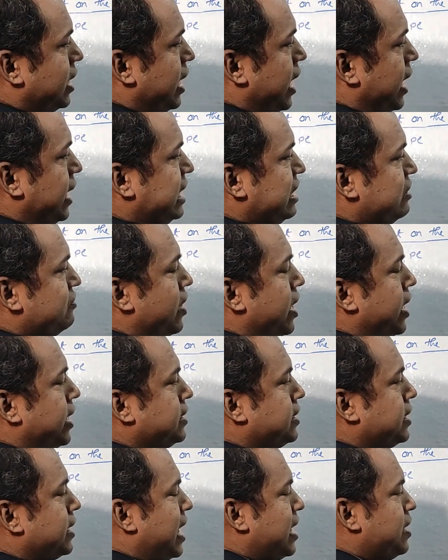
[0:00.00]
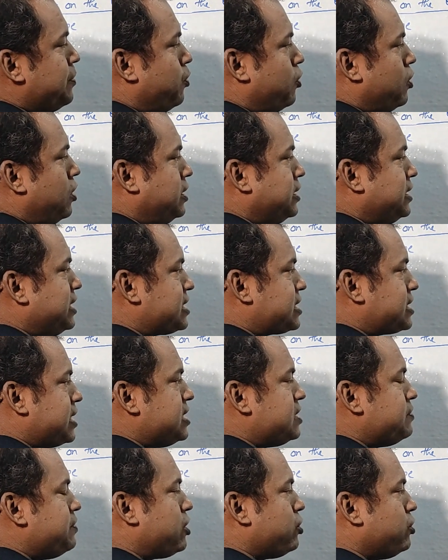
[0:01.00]
line divides the dipole
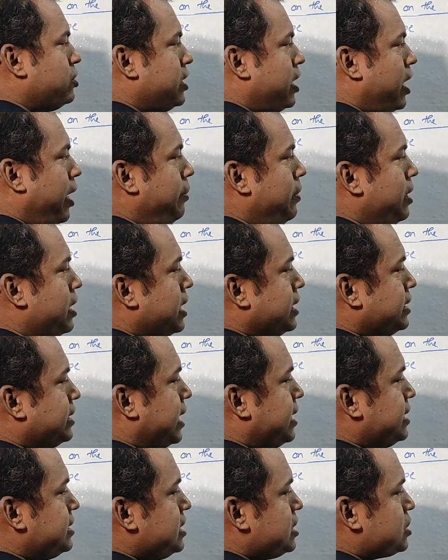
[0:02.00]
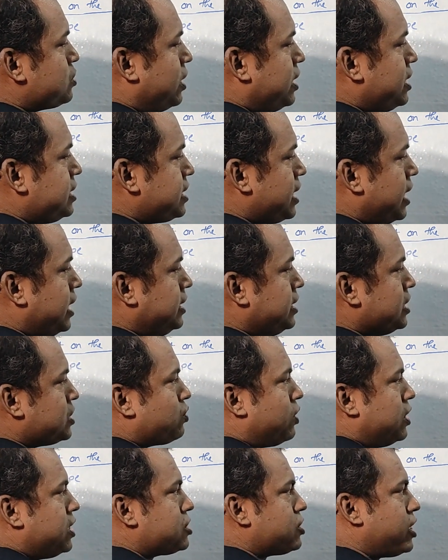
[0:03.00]
distance between them. That is, this one is L, this
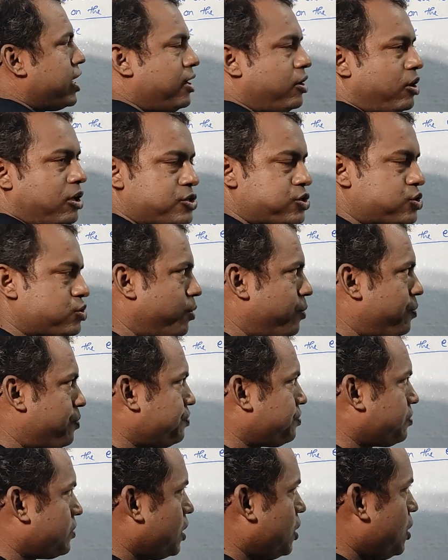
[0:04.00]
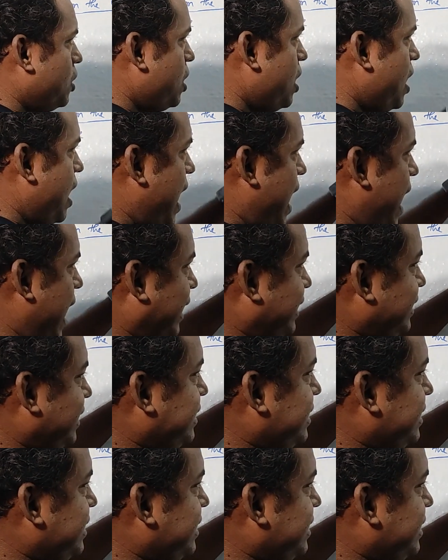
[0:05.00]
one is L also. And the